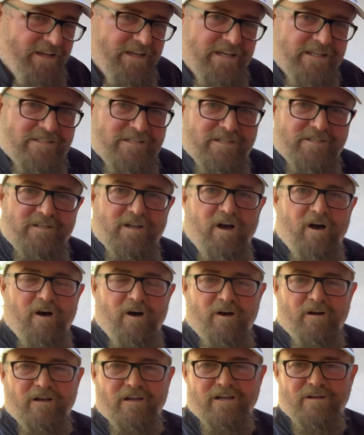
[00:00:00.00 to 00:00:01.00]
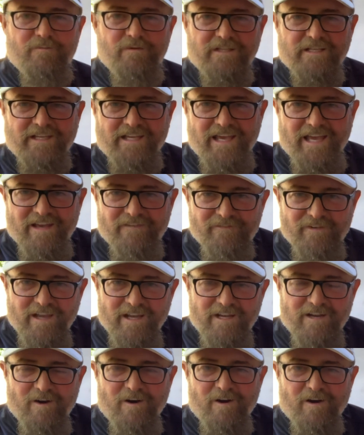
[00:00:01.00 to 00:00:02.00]
Is a dog with a
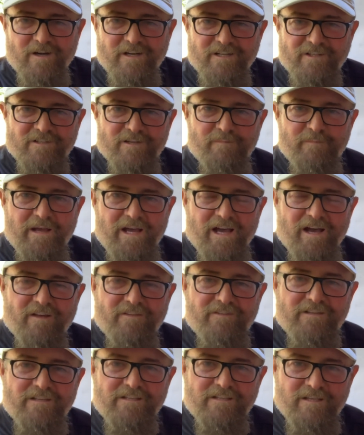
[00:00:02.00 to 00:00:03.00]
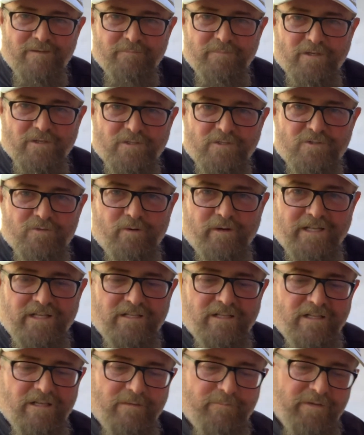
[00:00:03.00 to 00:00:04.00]
cafe card in their mouth can build a 20
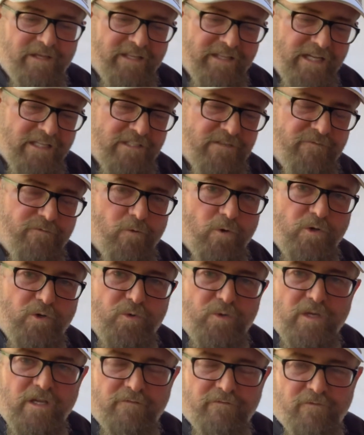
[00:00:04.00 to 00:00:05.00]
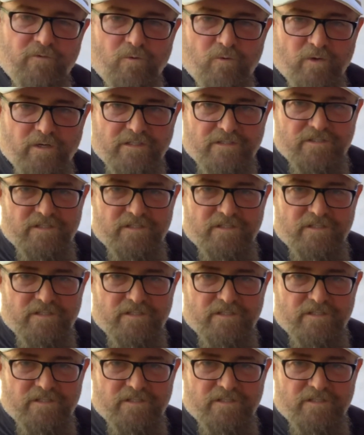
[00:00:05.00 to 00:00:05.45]
club, and that's 4 who get 4 at